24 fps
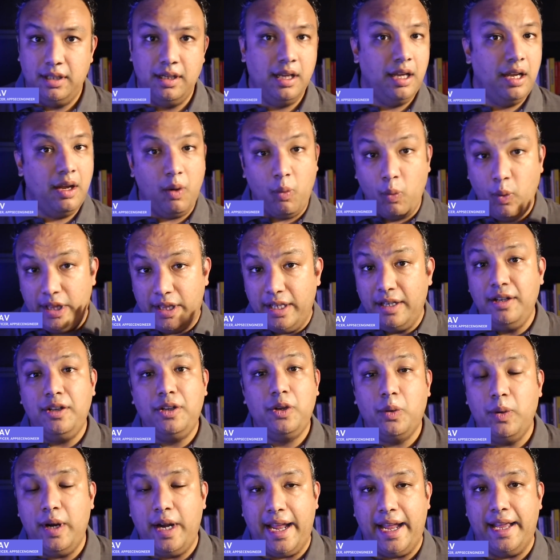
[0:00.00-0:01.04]
Within 2
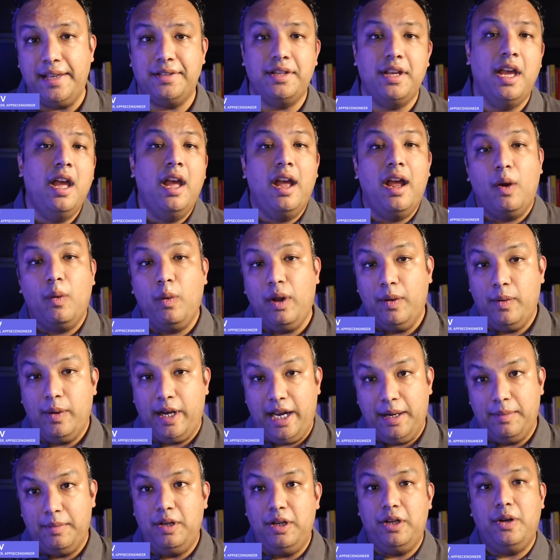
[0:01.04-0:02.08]
days, we were
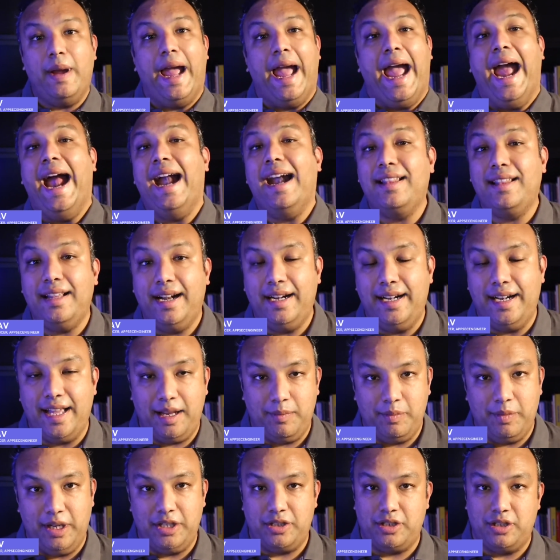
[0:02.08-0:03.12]
able to add that
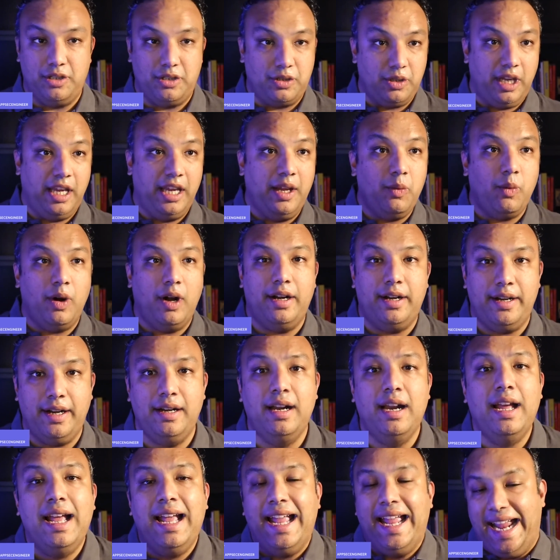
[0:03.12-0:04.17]
dimension. So he wanted
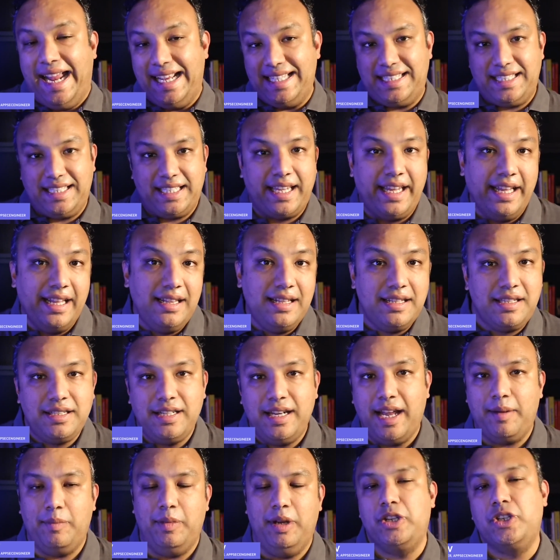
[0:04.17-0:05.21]
a skills
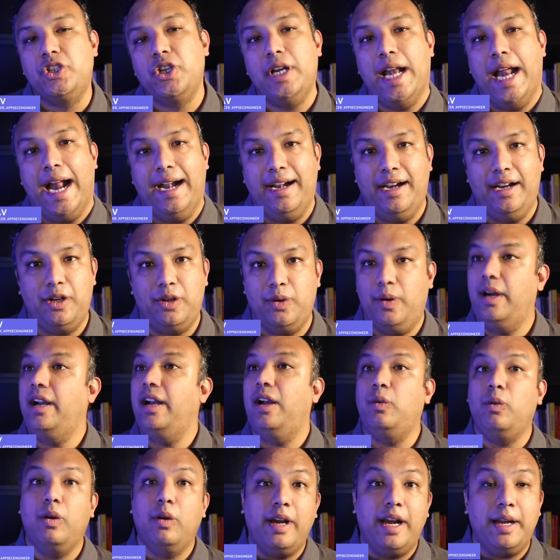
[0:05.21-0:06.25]
dimension added to it. And we
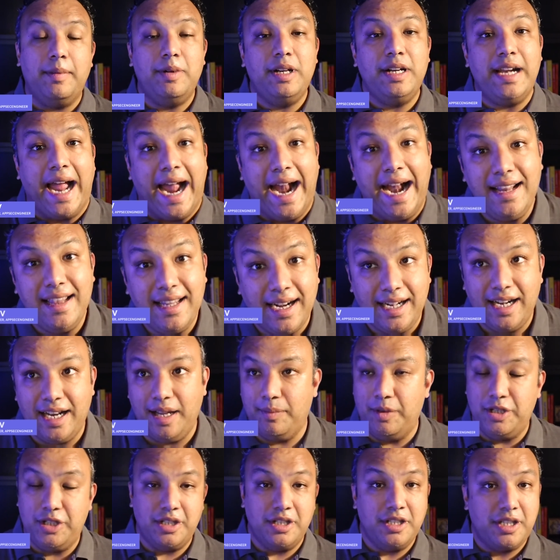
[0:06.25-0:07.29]
were able to add that
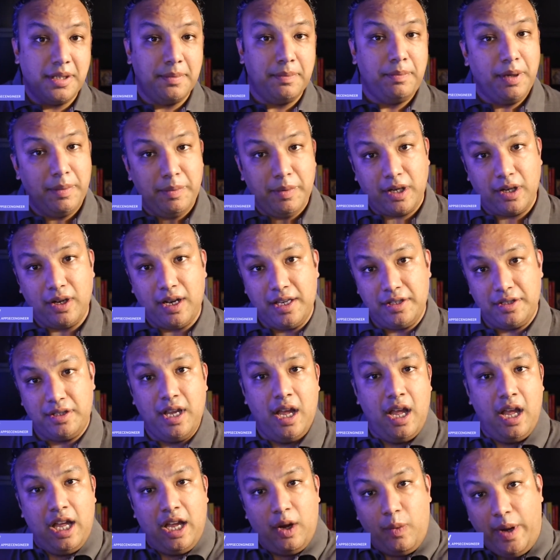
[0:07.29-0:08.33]
dimension simply because
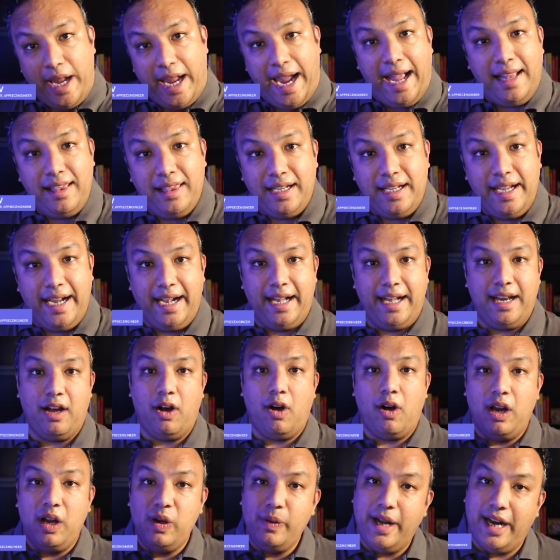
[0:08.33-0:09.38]
we had the data. All
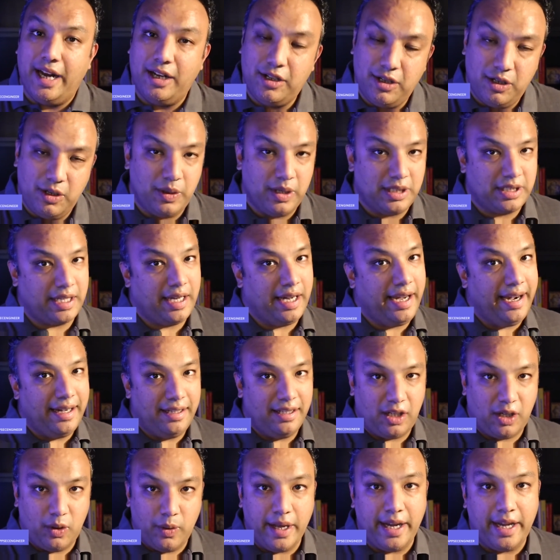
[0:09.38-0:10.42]
we had to do is create the
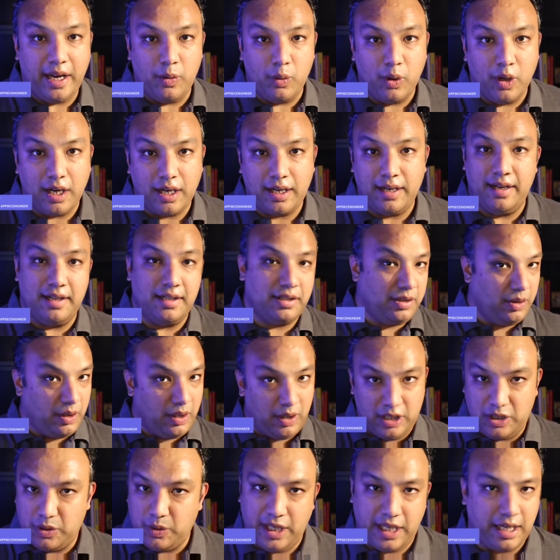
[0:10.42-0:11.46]
query workers. Once
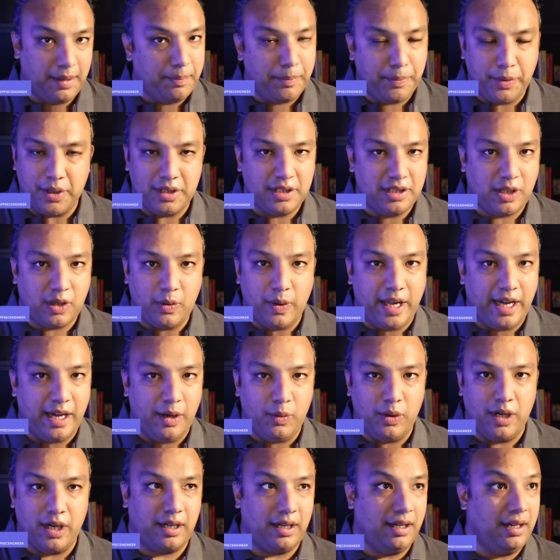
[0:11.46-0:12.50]
we compose the query
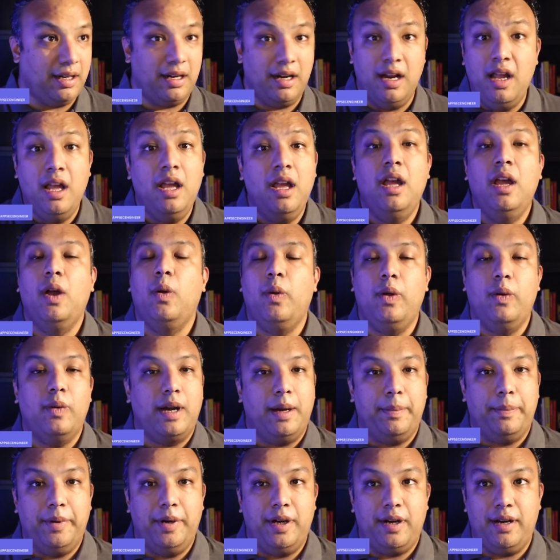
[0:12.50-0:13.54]
worker, we were up
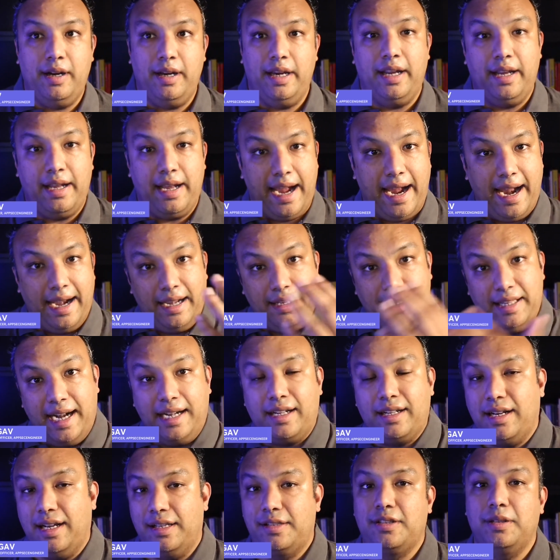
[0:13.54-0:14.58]
and running, and that
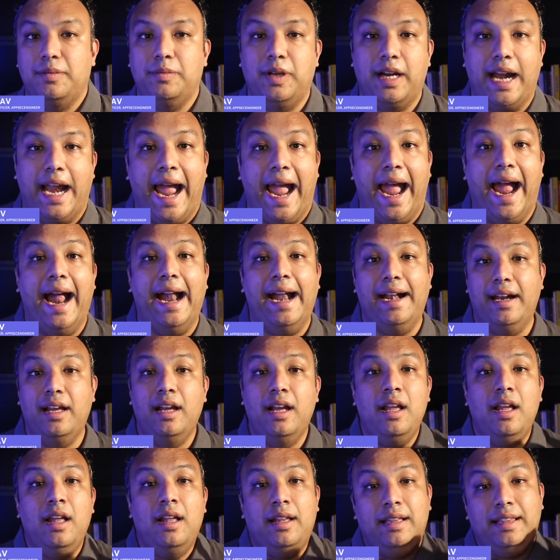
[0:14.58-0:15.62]
customer had
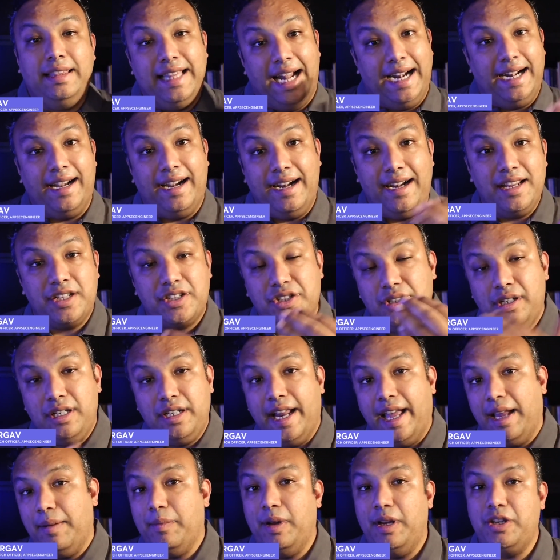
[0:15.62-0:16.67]
that additional
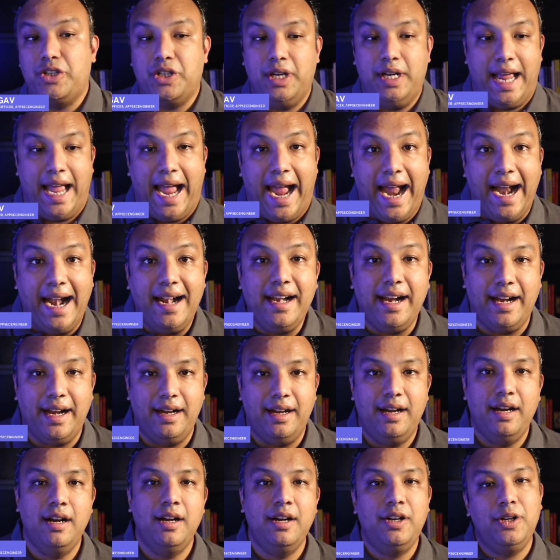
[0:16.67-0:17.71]
dimension added
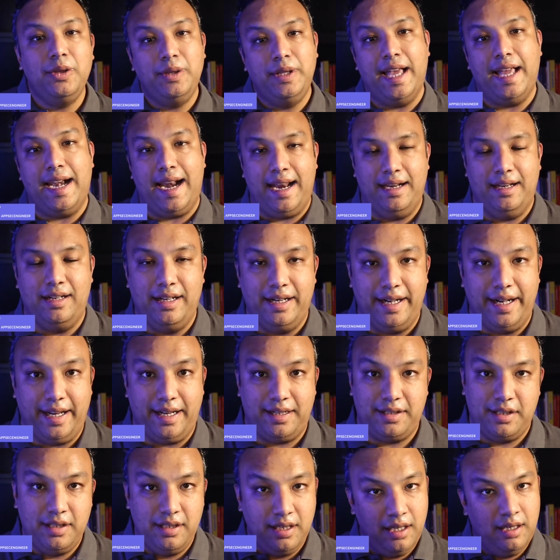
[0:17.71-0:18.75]
to their analytics
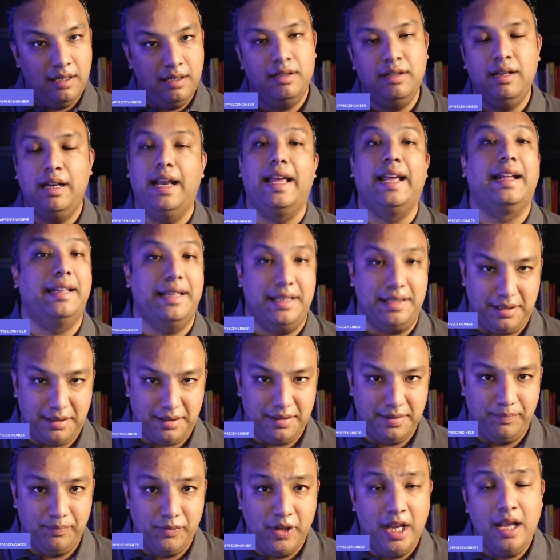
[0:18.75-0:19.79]
like this.
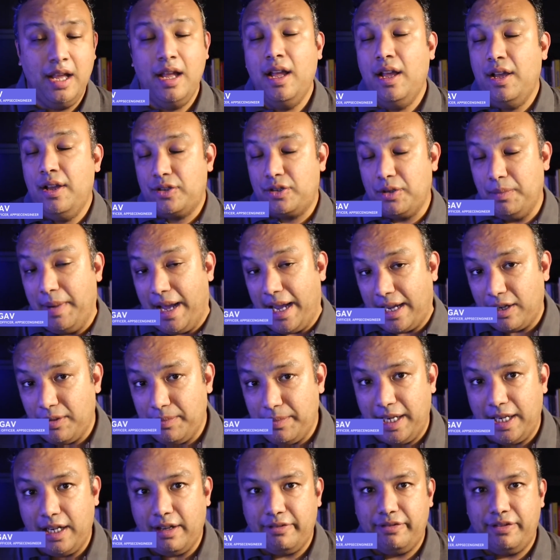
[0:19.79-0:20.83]
So
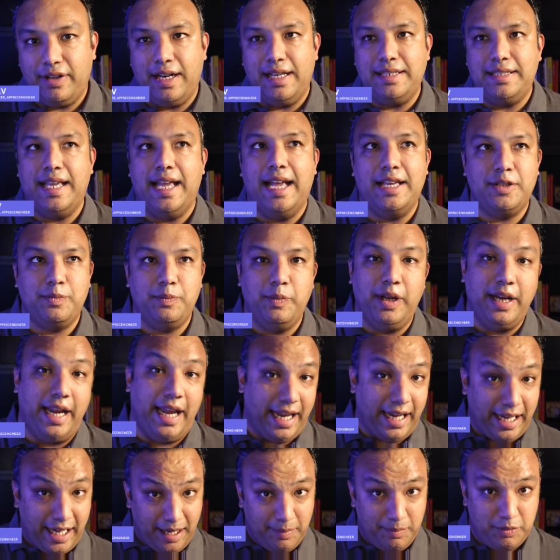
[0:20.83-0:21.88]
Macrometa for us has been a
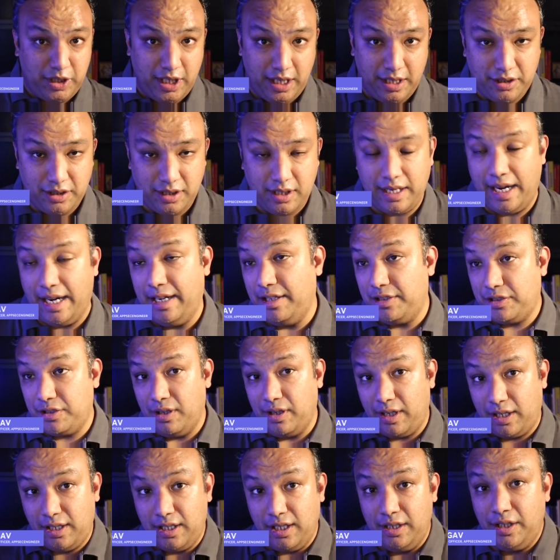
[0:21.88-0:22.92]
game changer, and it's going to
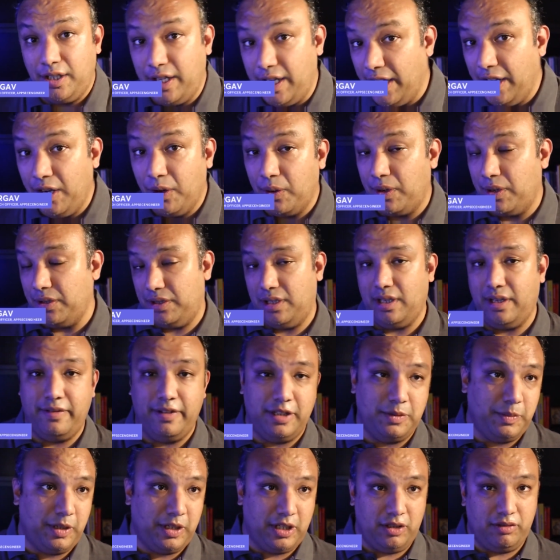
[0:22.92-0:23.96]
continue to serve us
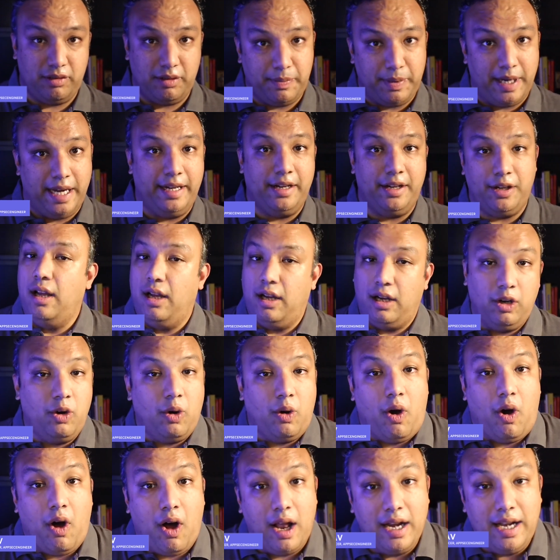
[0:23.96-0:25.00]
because we're planning to go
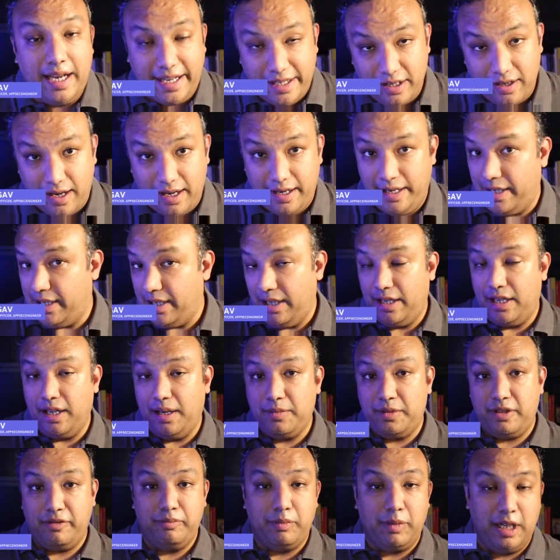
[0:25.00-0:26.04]
all in on it in terms of
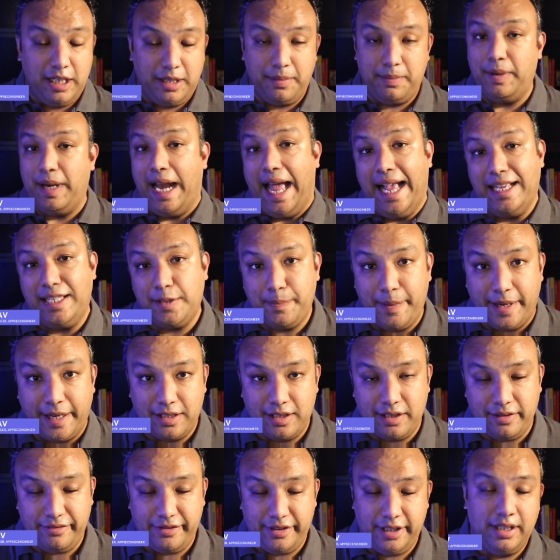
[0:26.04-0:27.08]
multiple aspects
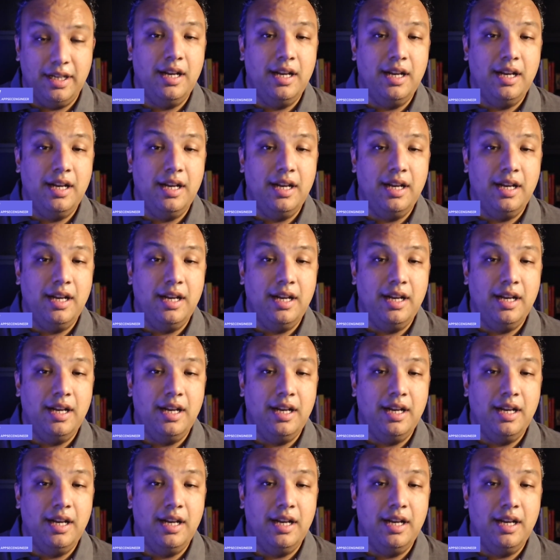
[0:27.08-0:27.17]
of it